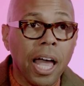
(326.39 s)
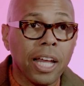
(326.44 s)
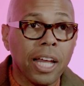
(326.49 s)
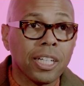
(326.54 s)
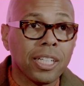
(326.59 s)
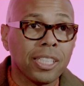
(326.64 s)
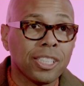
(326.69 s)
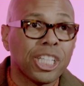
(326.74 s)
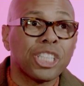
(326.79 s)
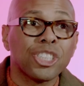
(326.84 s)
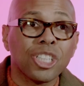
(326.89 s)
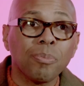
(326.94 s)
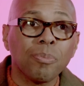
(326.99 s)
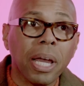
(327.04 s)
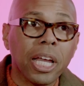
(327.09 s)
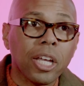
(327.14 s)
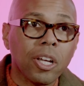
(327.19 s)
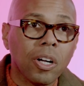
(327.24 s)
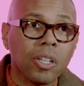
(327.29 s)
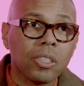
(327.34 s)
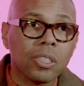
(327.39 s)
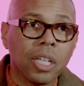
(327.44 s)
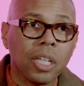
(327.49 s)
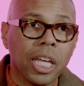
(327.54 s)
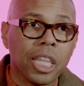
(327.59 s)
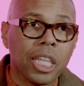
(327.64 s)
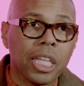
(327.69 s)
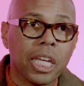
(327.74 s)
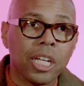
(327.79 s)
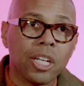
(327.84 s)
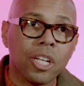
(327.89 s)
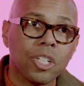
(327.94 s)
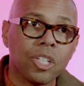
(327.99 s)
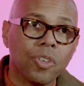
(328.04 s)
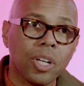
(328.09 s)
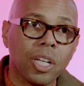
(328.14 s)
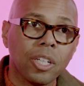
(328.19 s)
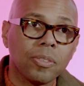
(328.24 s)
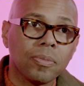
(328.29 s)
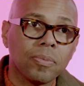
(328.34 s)
and decision makers in the
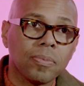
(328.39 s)
industry.